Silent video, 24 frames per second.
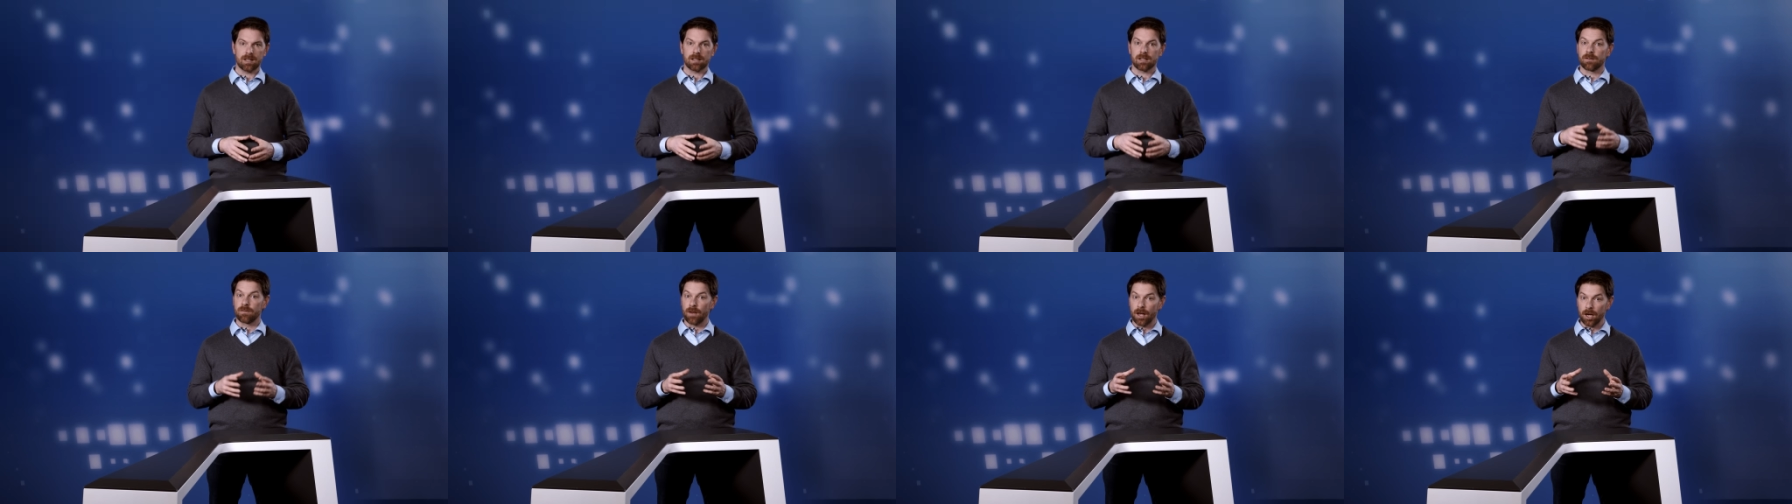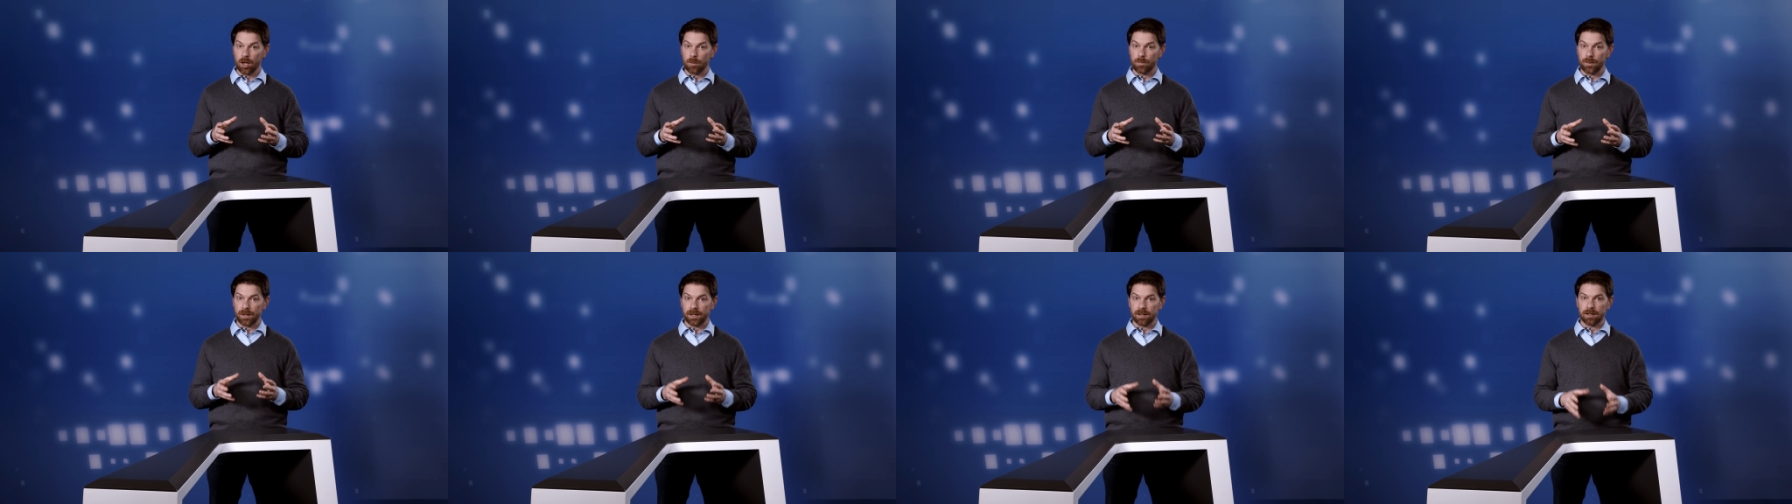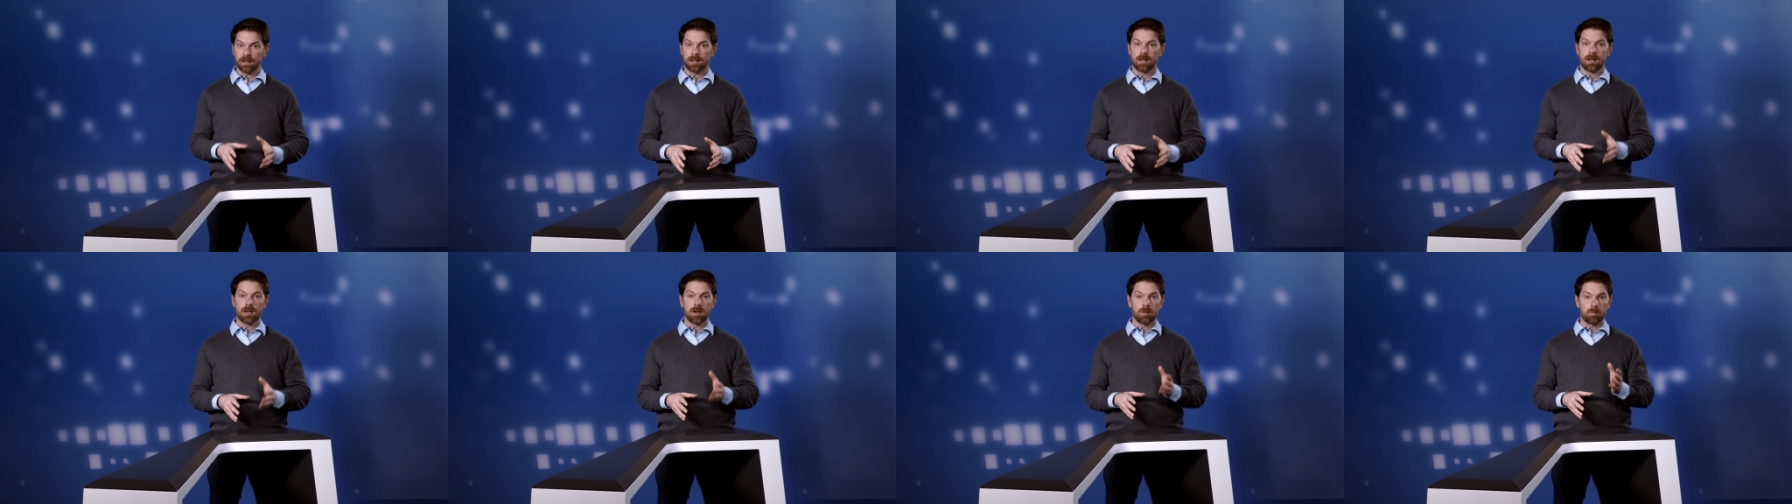Developing
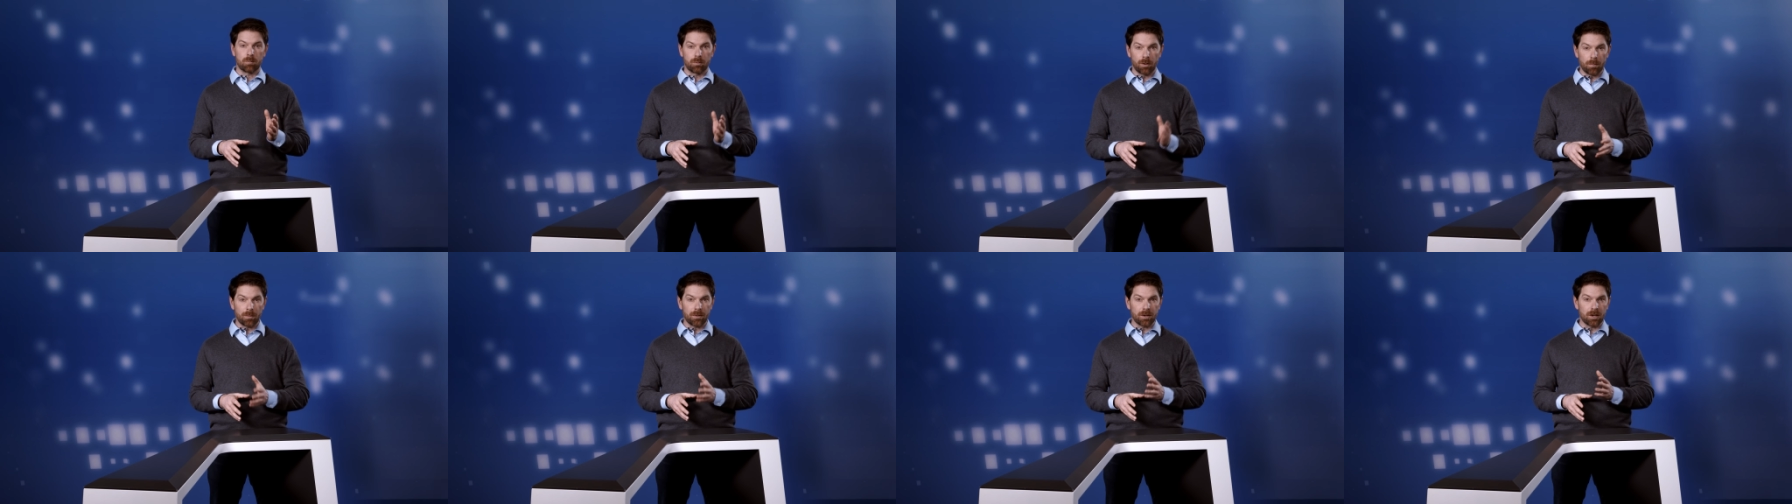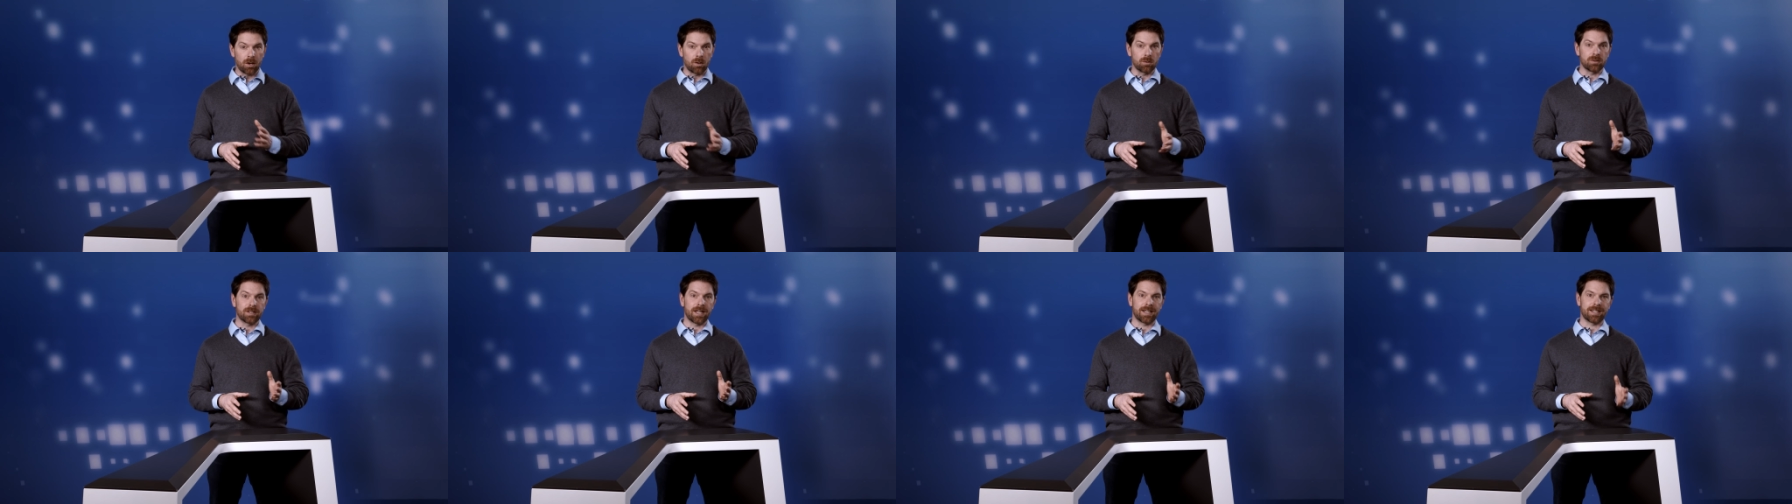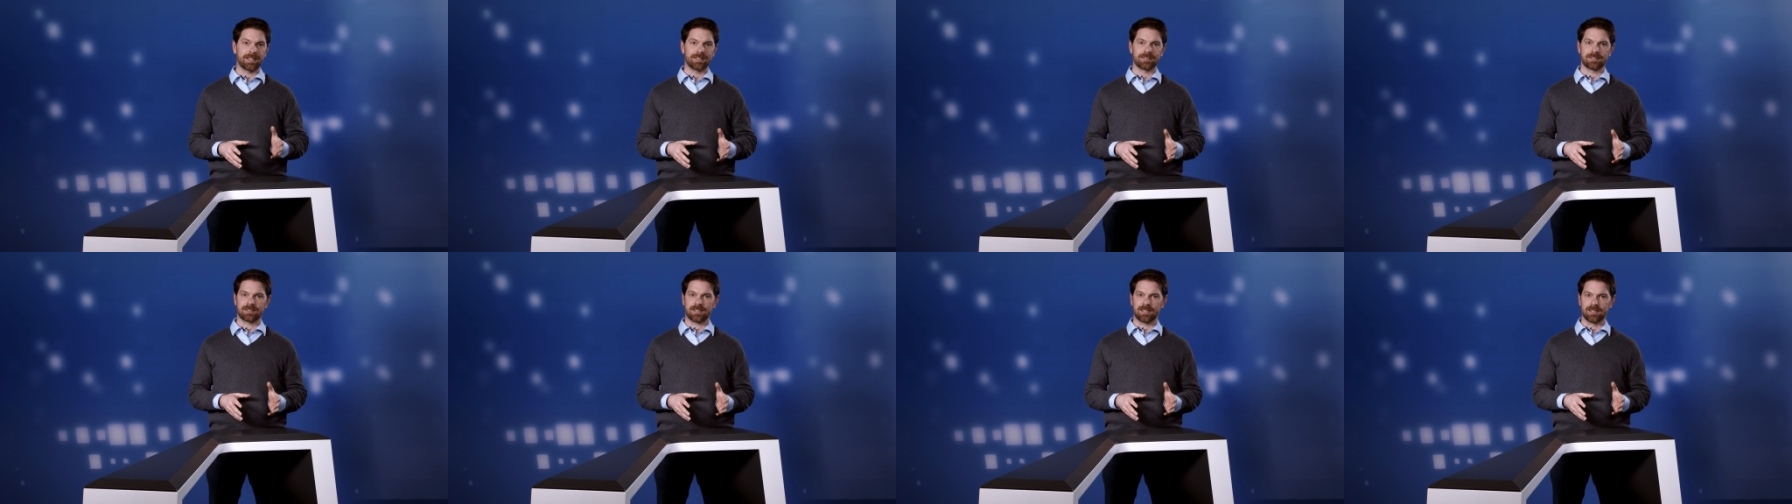proper
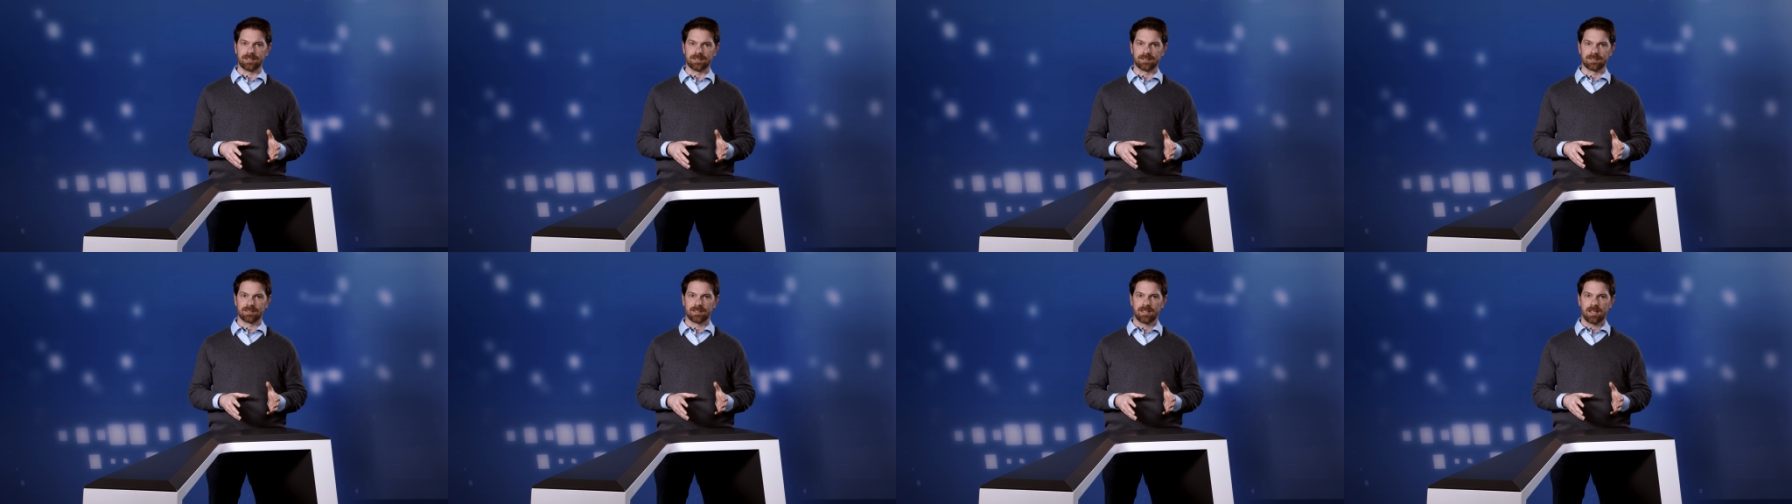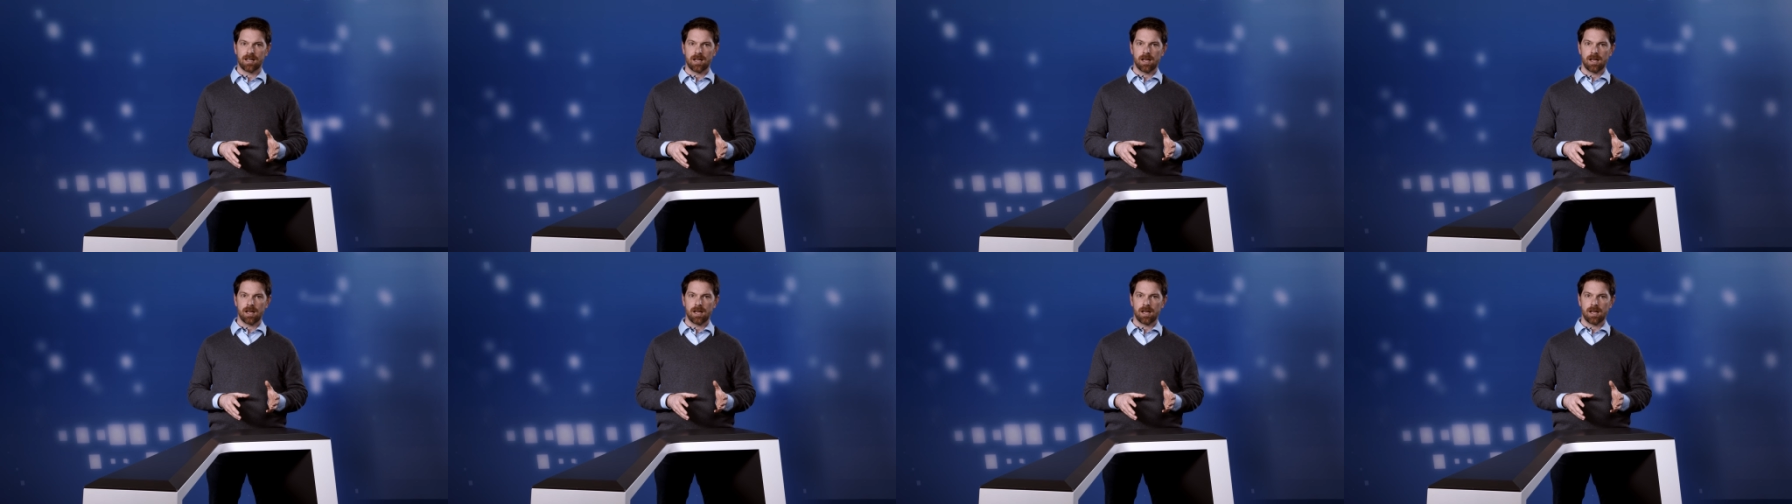note-taking skills